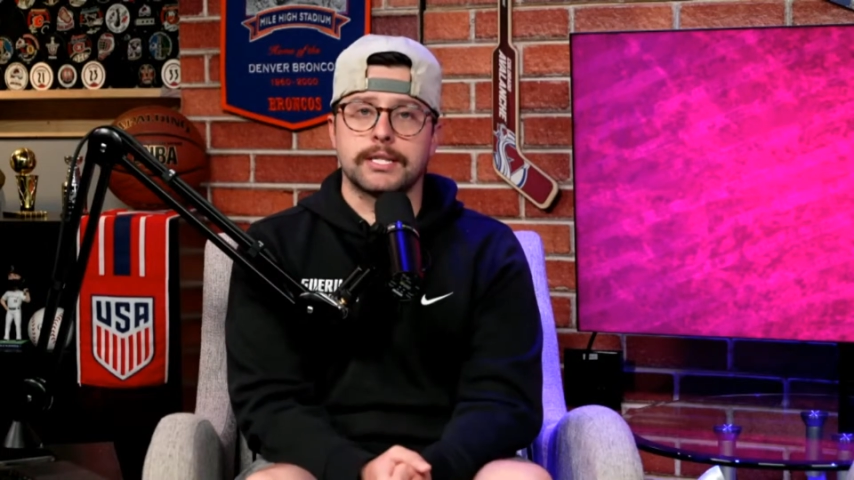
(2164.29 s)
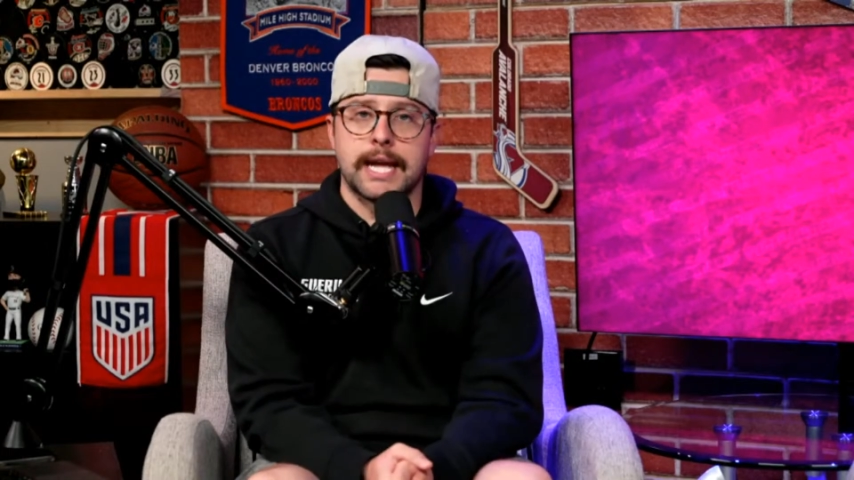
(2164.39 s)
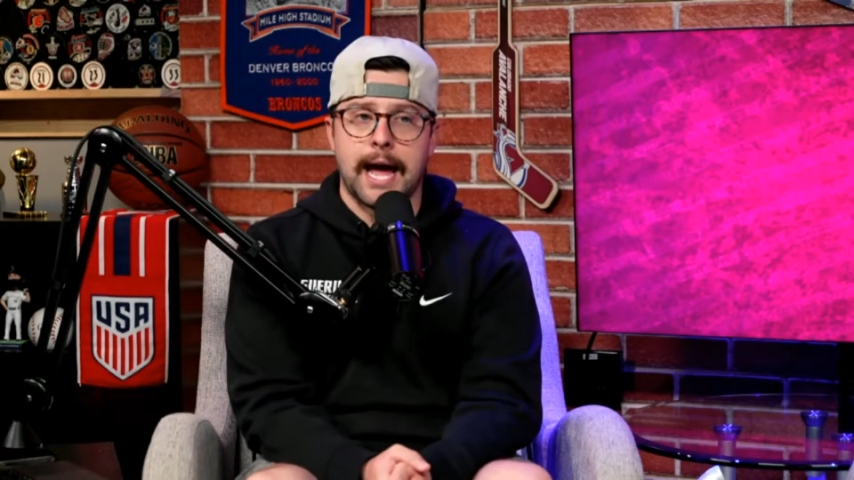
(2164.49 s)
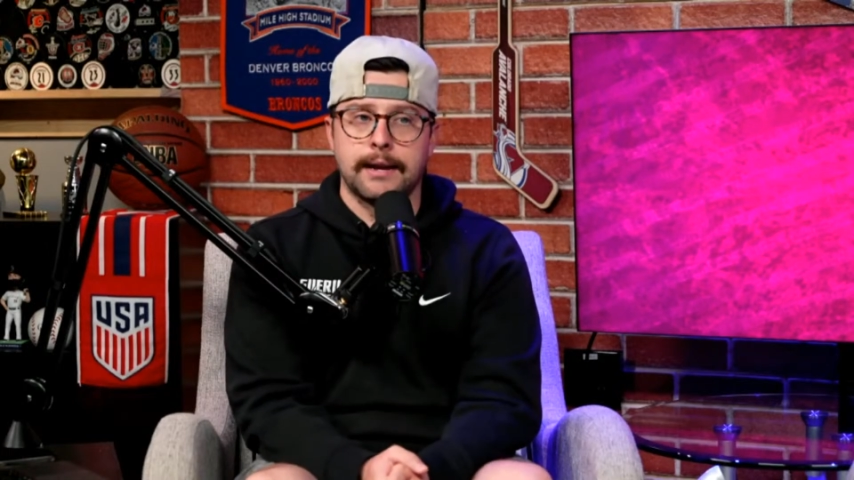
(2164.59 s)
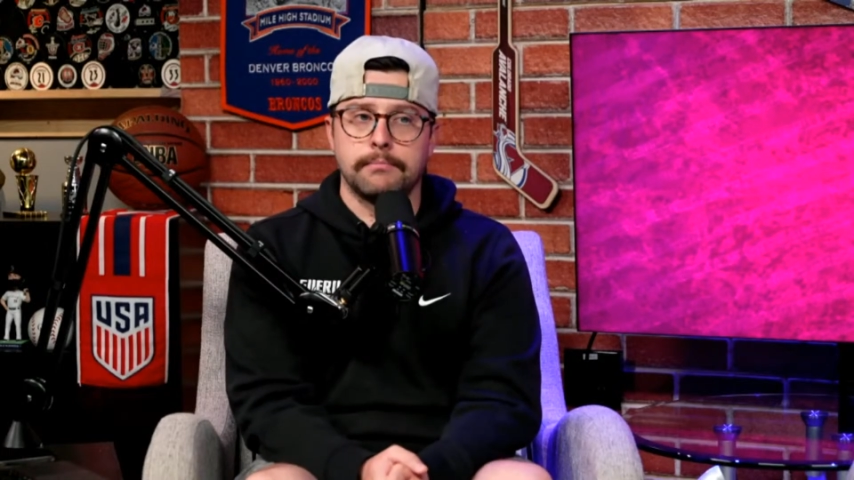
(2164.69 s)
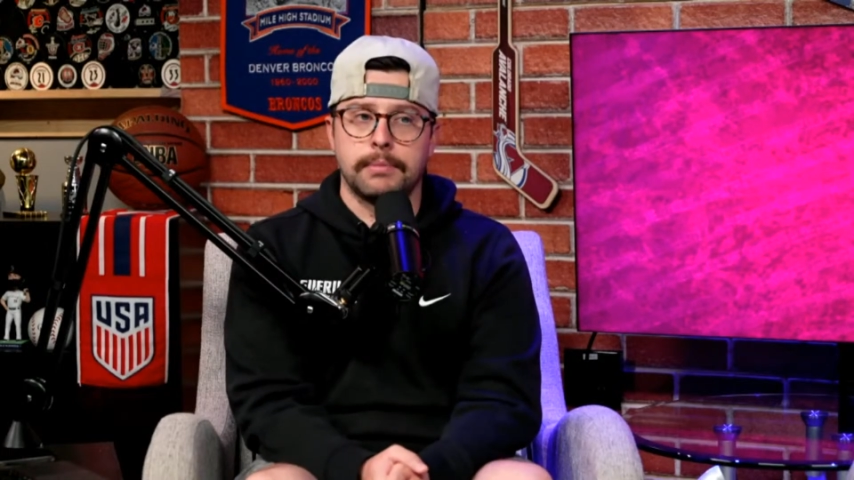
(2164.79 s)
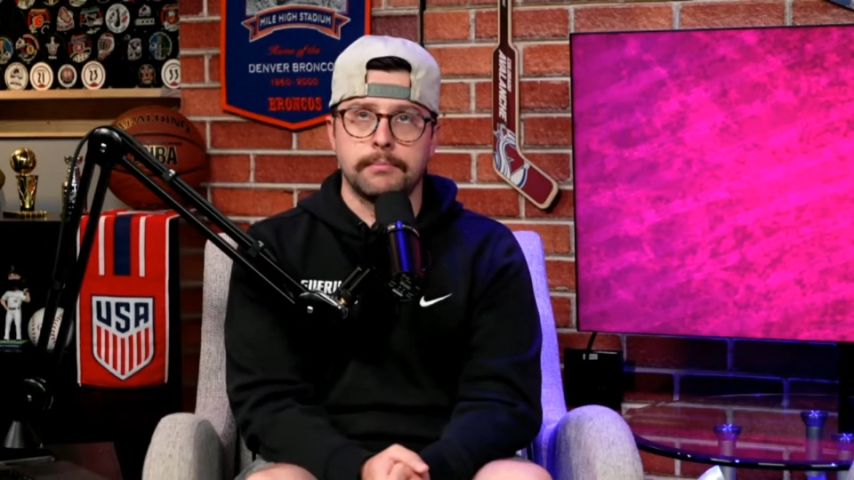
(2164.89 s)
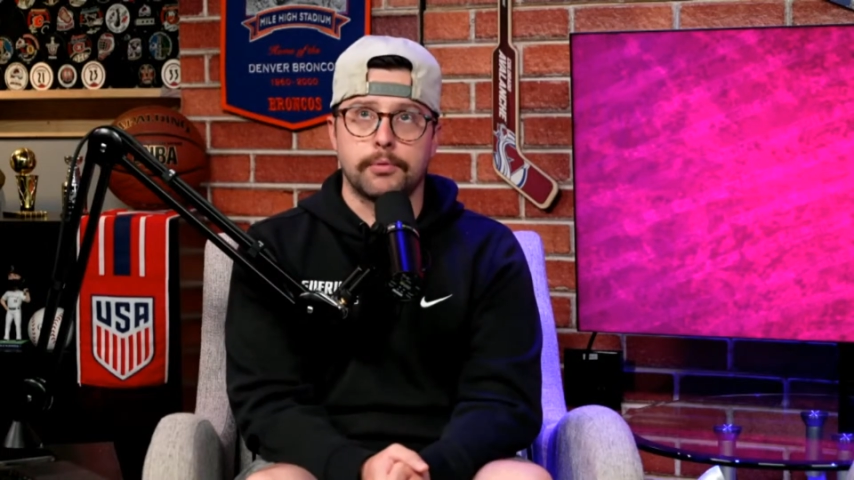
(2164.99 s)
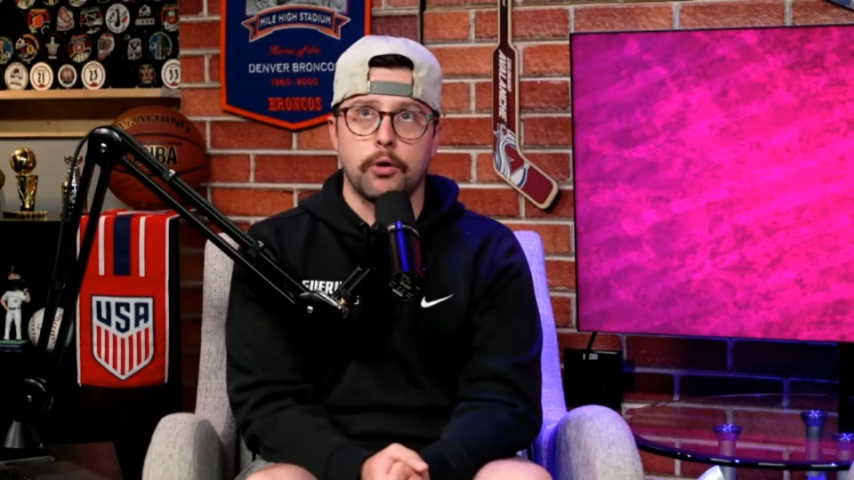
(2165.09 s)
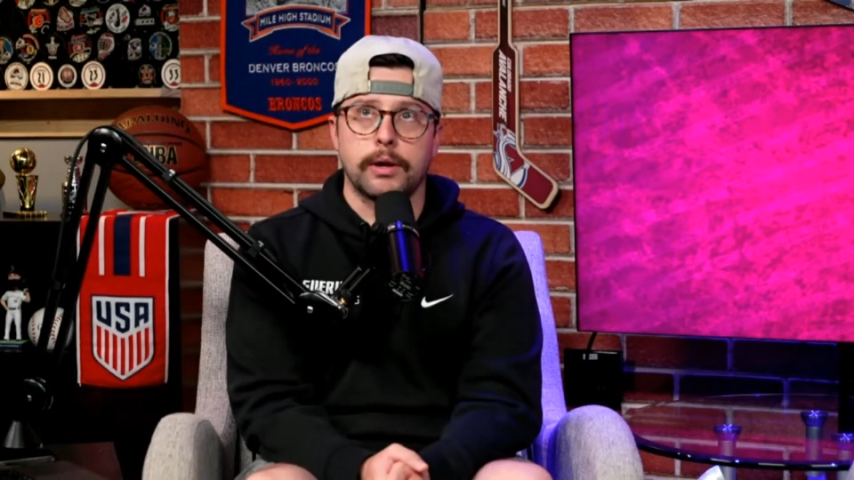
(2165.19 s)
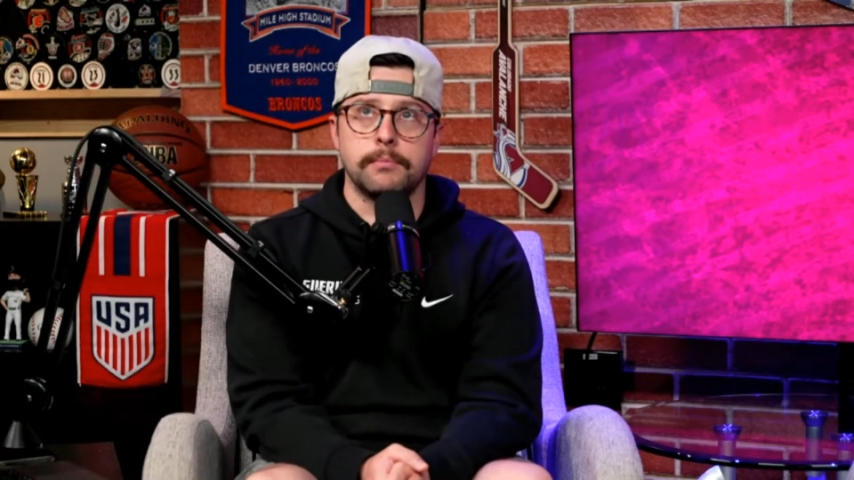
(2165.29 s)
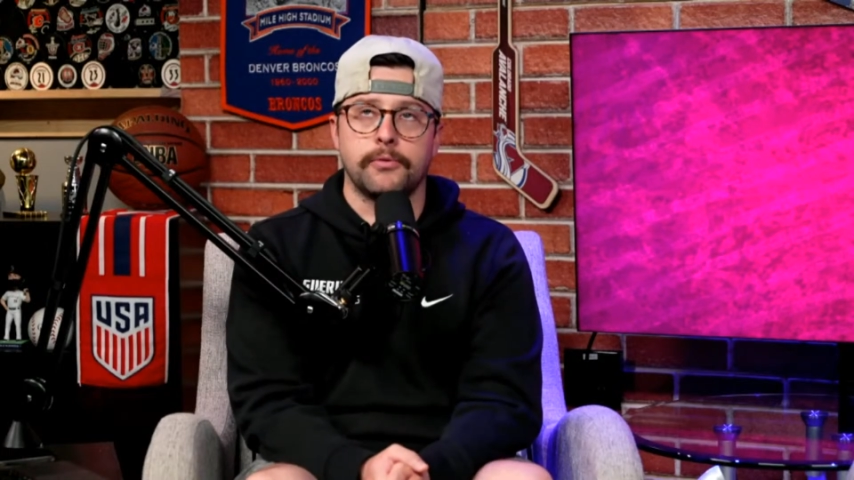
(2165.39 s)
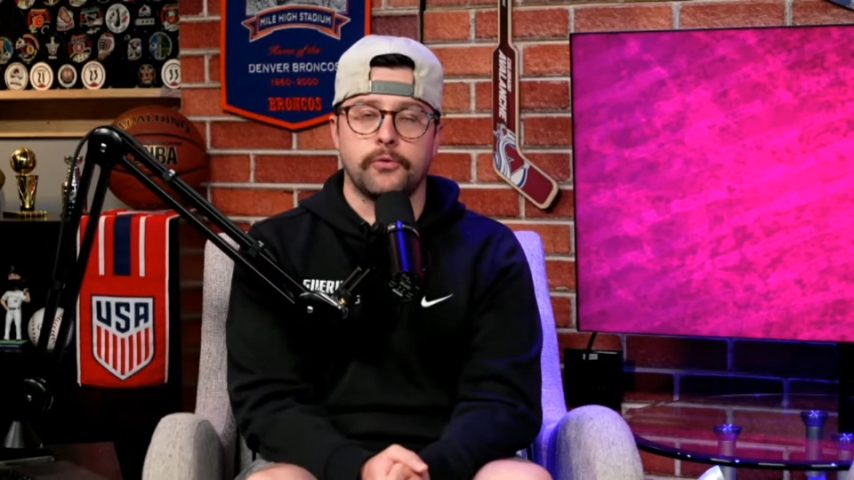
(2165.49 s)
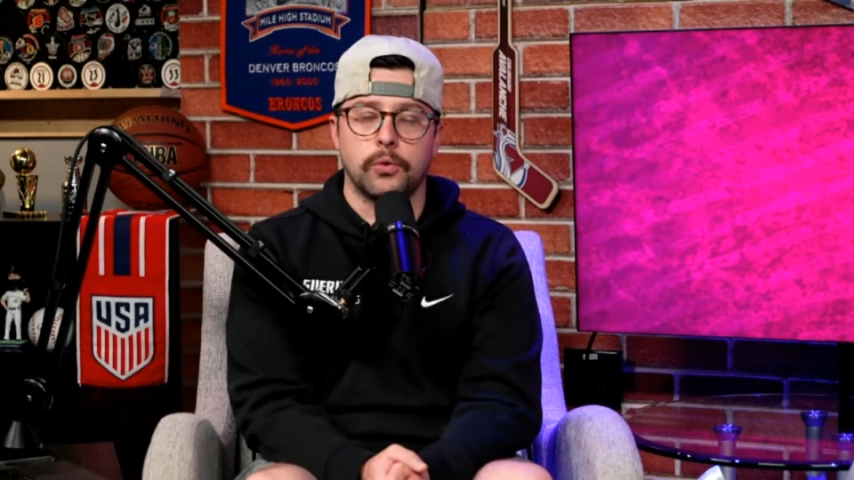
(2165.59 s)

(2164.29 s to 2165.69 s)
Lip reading: hadn't been broken before.